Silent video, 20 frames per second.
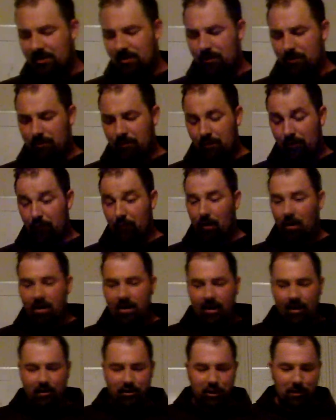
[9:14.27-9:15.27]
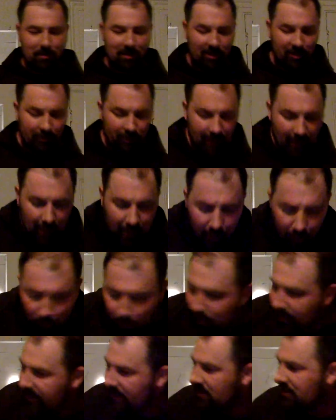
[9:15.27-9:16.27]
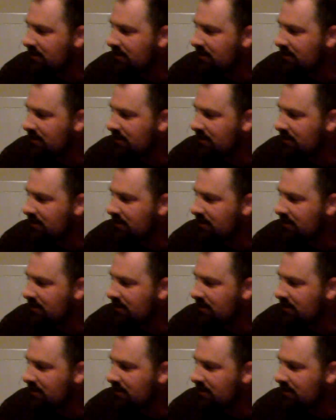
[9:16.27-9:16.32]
of running, I'll show you my little running